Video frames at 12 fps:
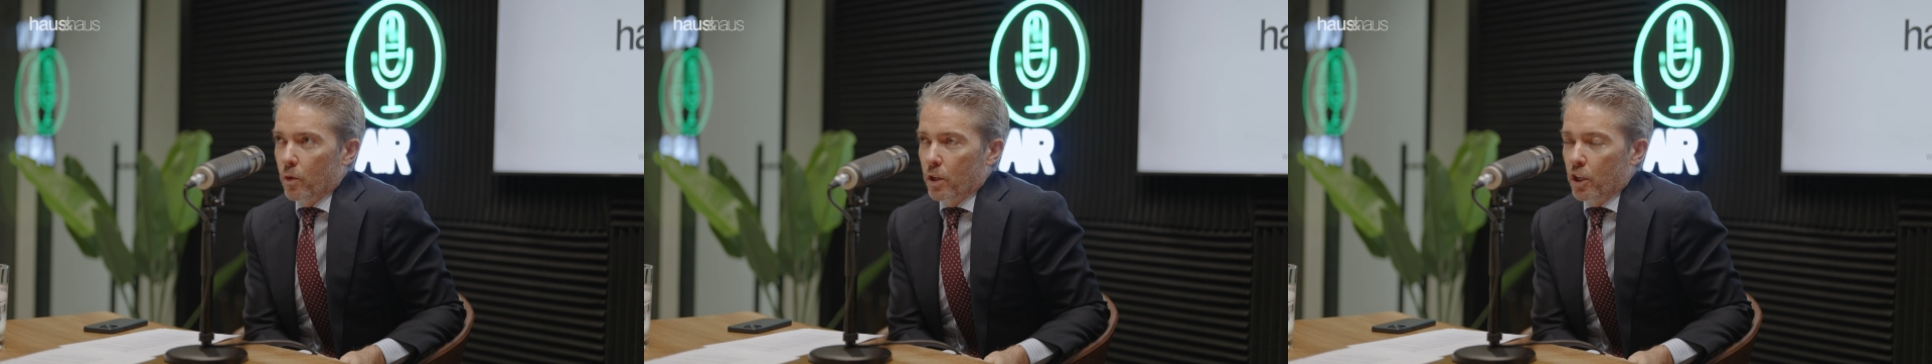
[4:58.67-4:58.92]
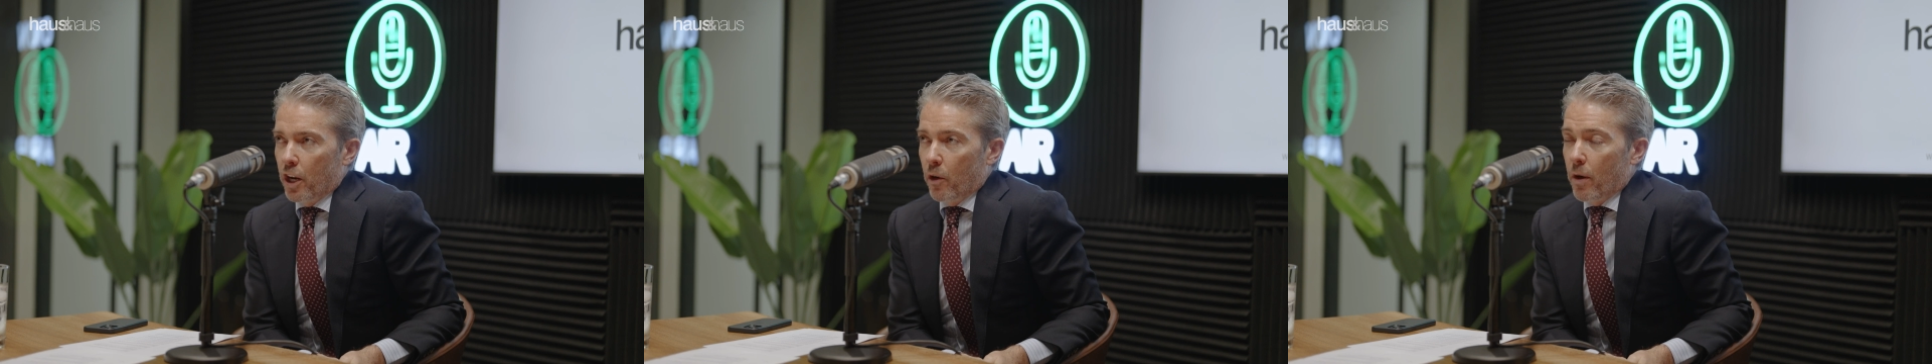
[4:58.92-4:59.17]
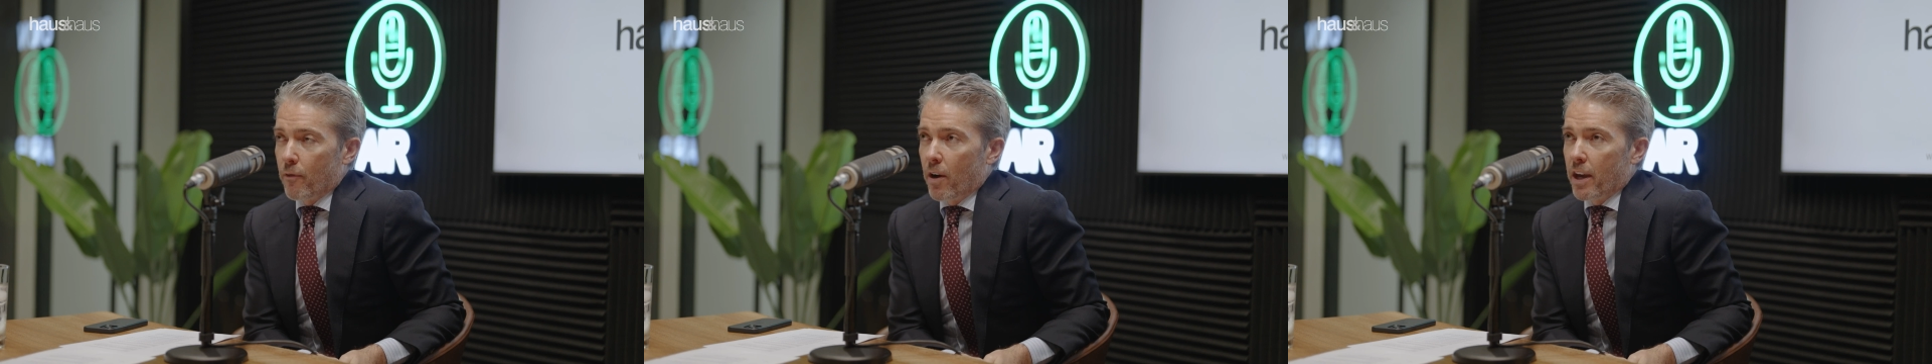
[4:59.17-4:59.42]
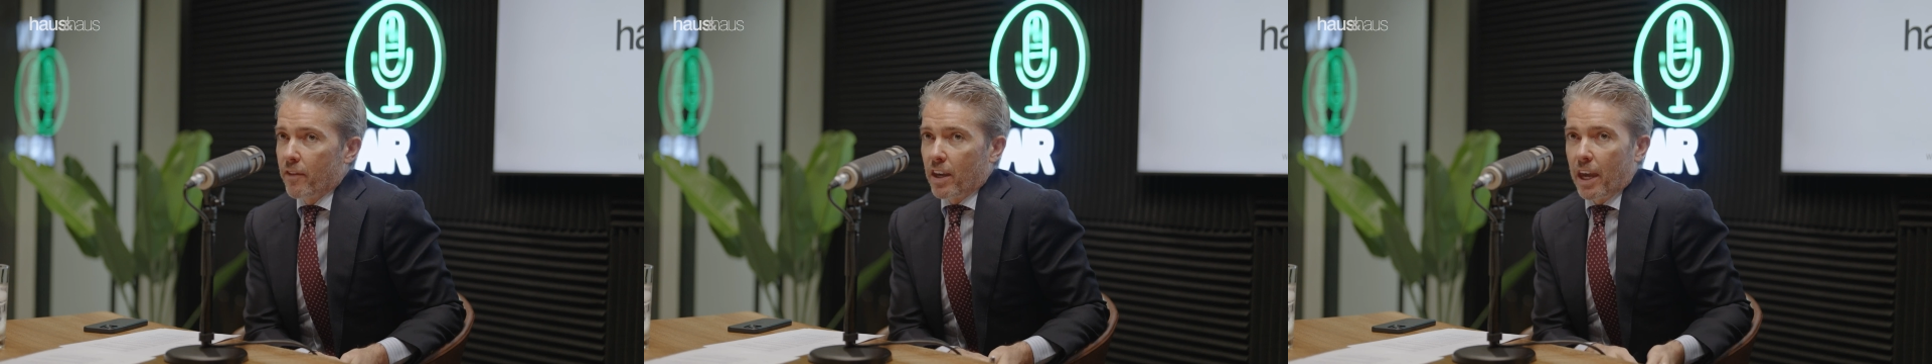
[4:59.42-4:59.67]
if
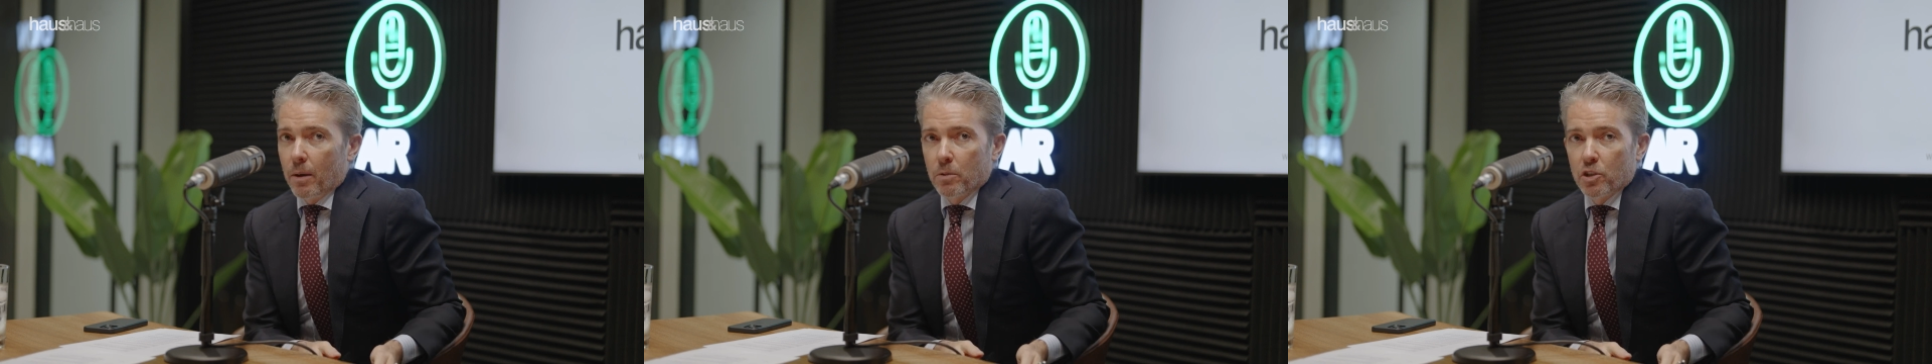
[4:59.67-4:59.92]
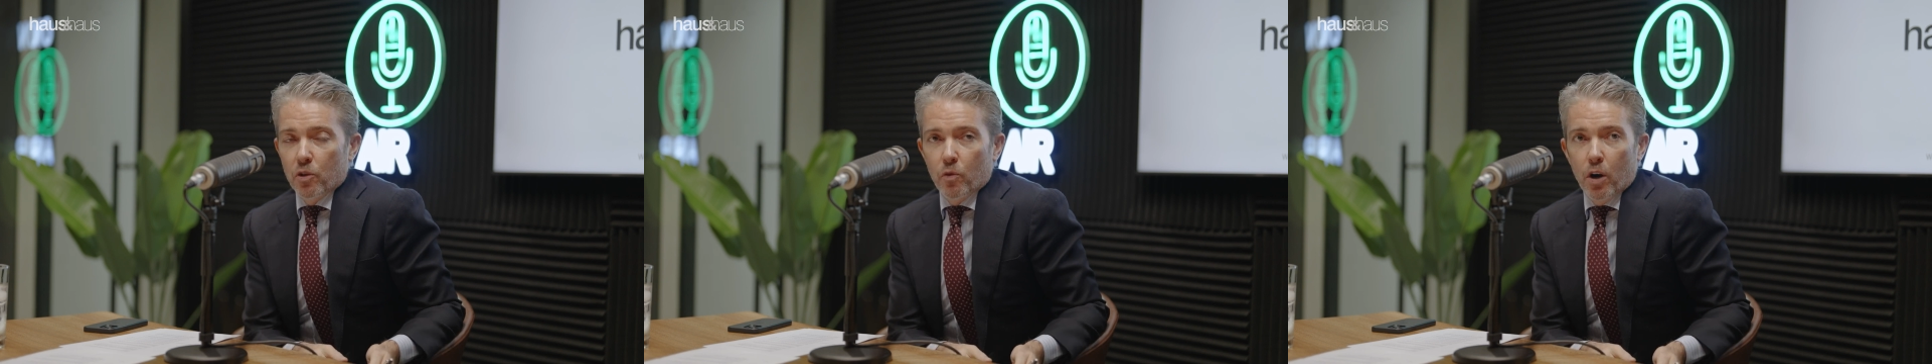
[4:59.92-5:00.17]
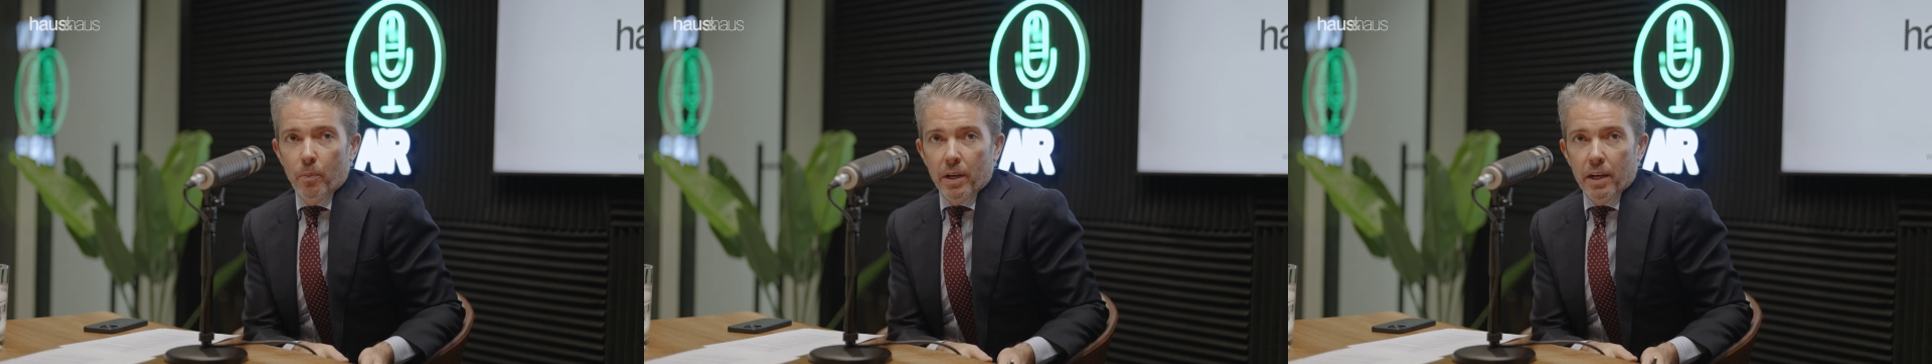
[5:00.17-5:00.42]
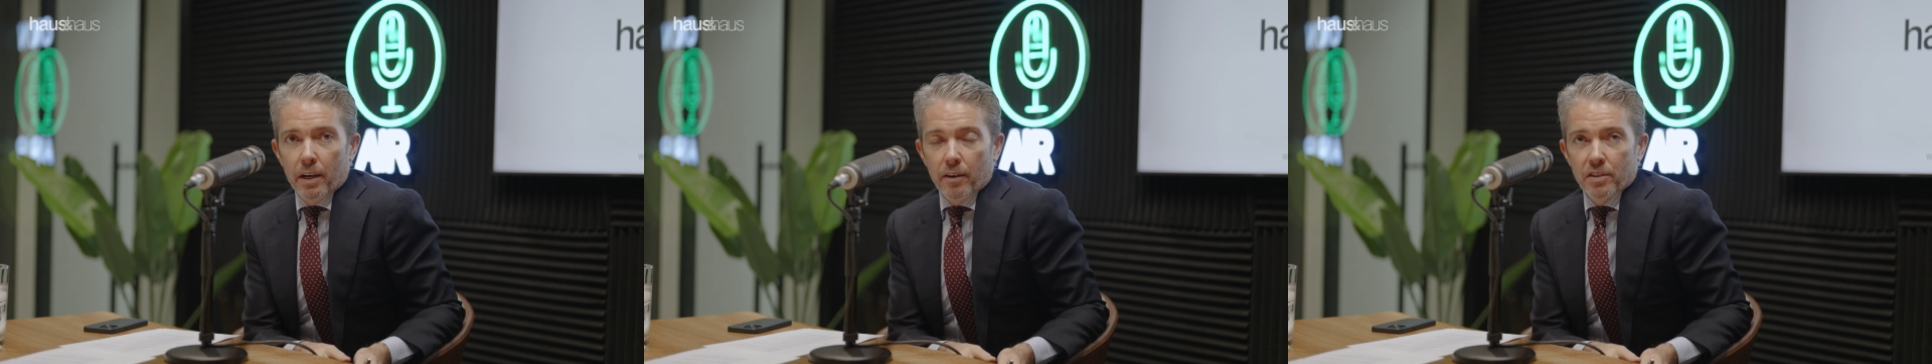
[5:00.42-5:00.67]
I came to you,
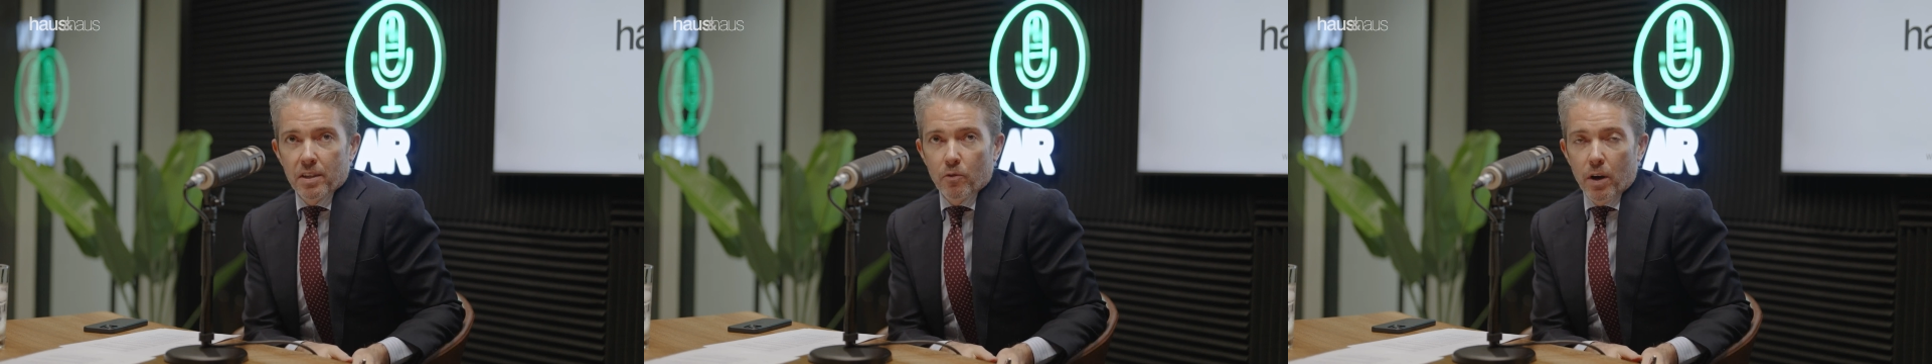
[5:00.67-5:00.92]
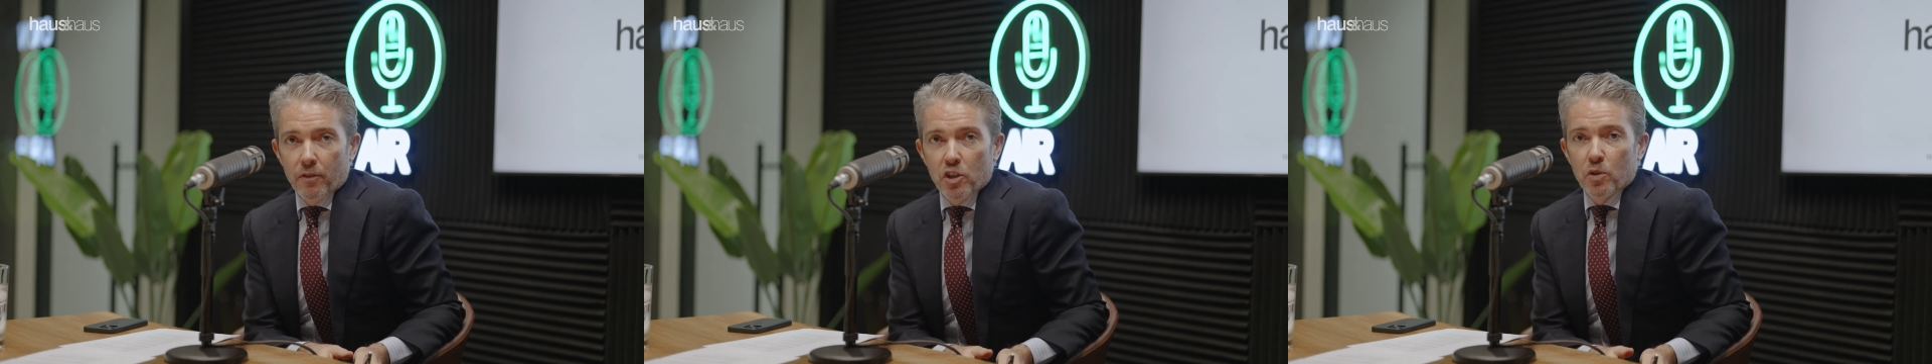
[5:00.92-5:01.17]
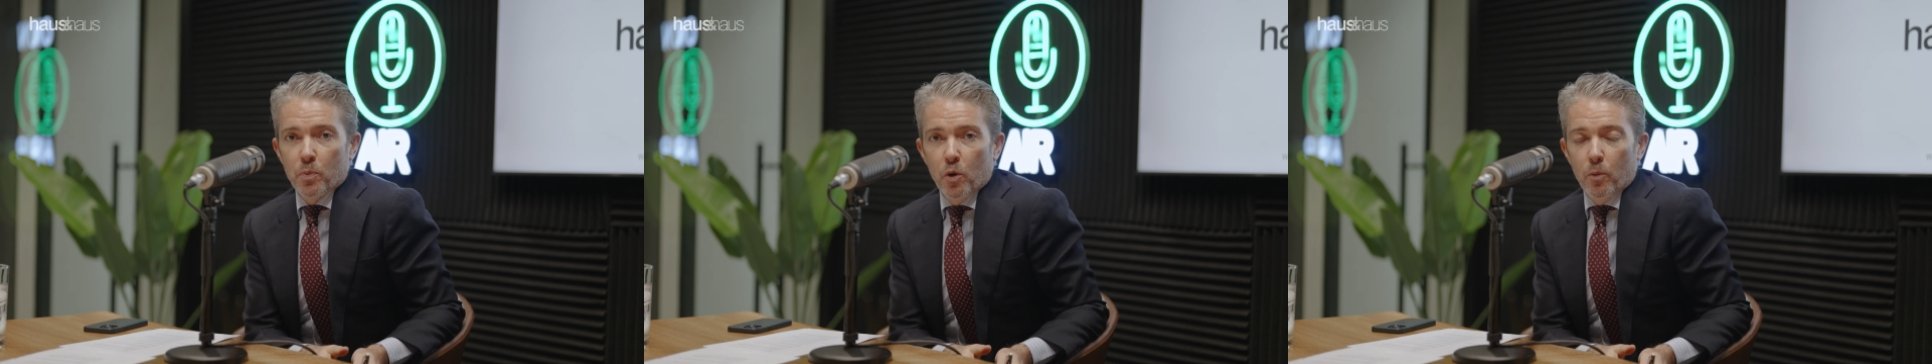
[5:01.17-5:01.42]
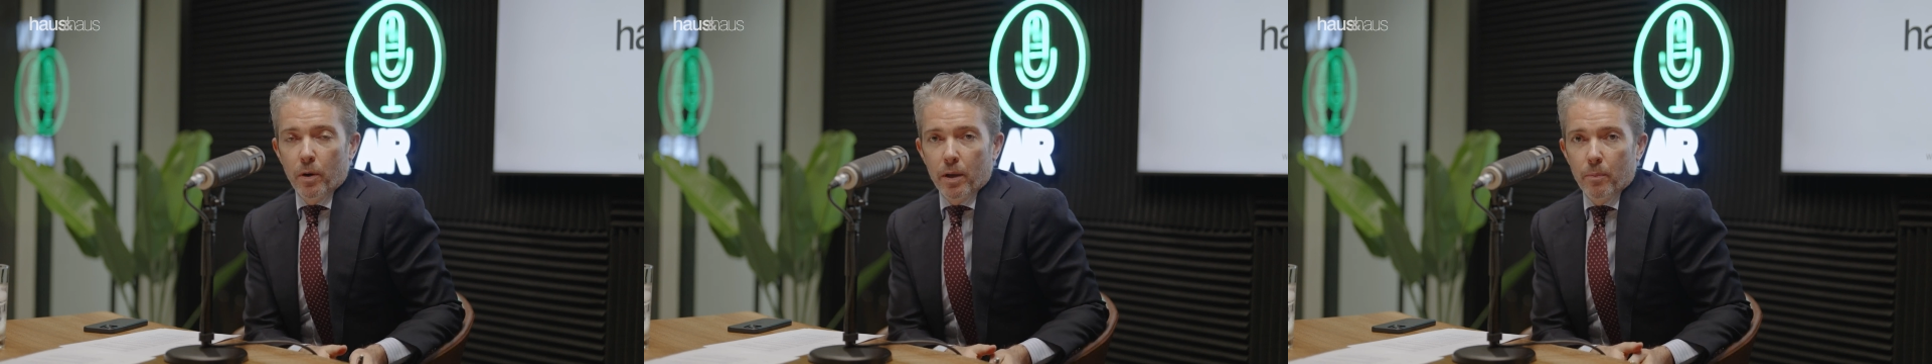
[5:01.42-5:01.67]
Robin, and I said, right, I've just
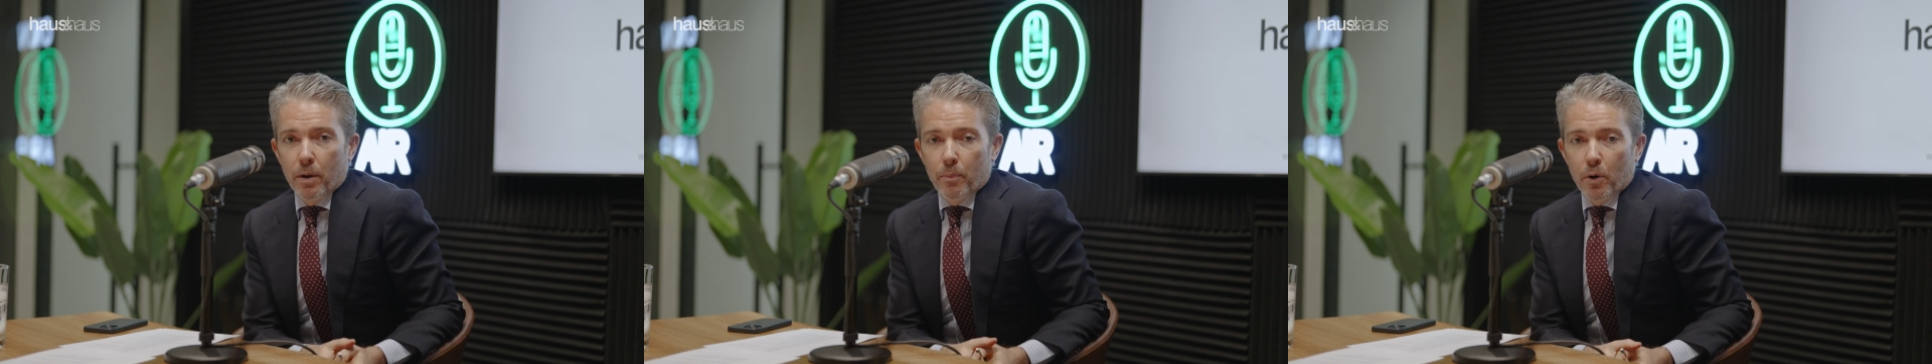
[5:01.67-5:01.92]
bought my